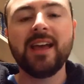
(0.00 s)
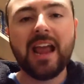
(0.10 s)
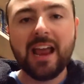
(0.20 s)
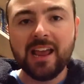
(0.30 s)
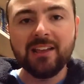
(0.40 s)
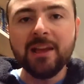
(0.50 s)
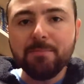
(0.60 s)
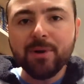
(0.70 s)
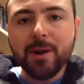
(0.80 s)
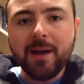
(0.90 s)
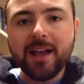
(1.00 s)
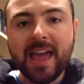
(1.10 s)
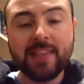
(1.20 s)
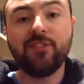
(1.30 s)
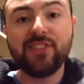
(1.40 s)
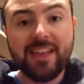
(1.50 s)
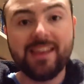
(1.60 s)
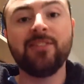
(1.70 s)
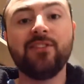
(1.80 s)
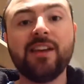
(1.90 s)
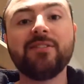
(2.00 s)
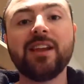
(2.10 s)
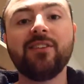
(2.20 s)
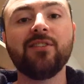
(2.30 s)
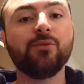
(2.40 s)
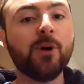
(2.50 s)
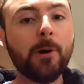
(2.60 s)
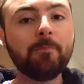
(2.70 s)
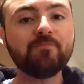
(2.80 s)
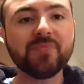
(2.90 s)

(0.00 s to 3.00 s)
It, it, it pretty much, and set in the seventies as well.